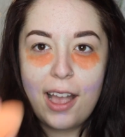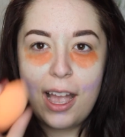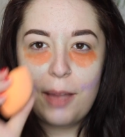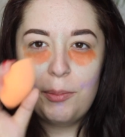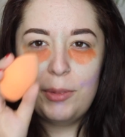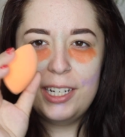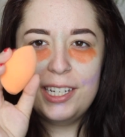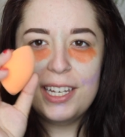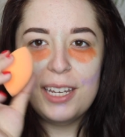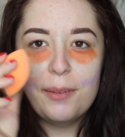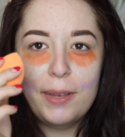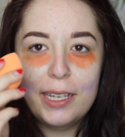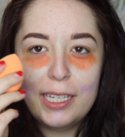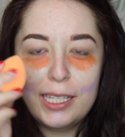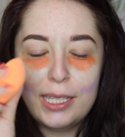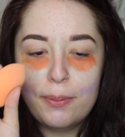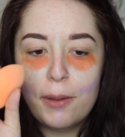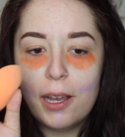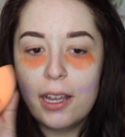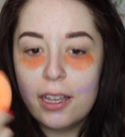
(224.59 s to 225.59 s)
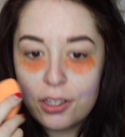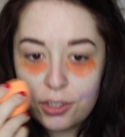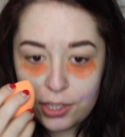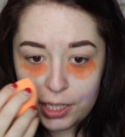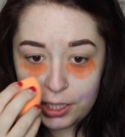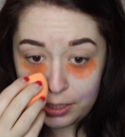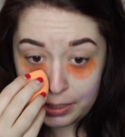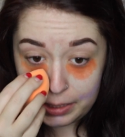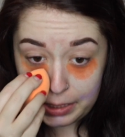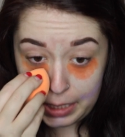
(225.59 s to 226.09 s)
I'm going to take my sponge
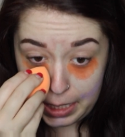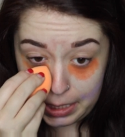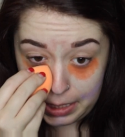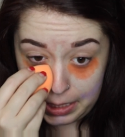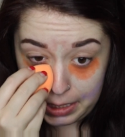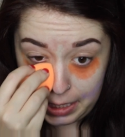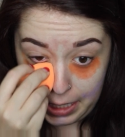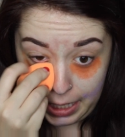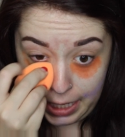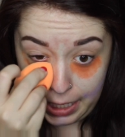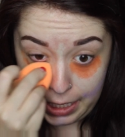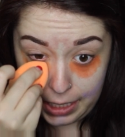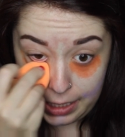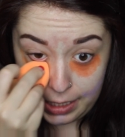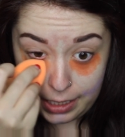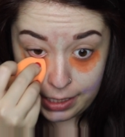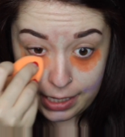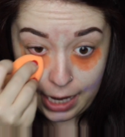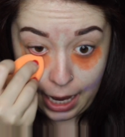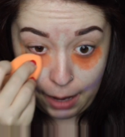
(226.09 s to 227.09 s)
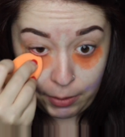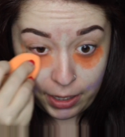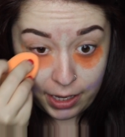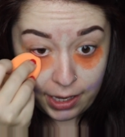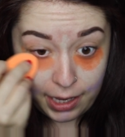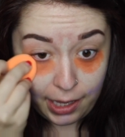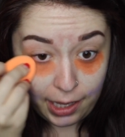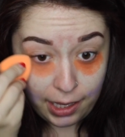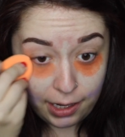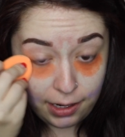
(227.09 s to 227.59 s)
and just kind of like dab
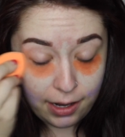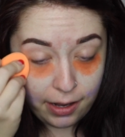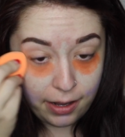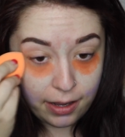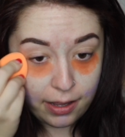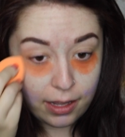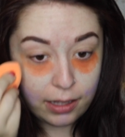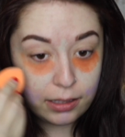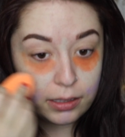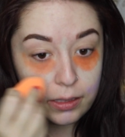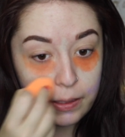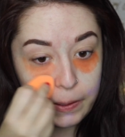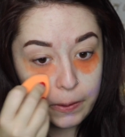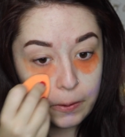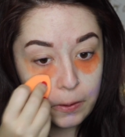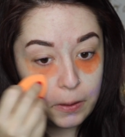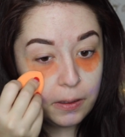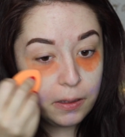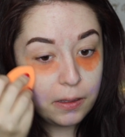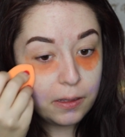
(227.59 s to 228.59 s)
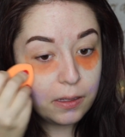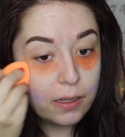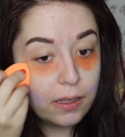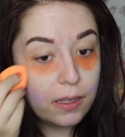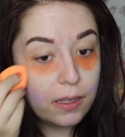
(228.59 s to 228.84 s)
it in a little.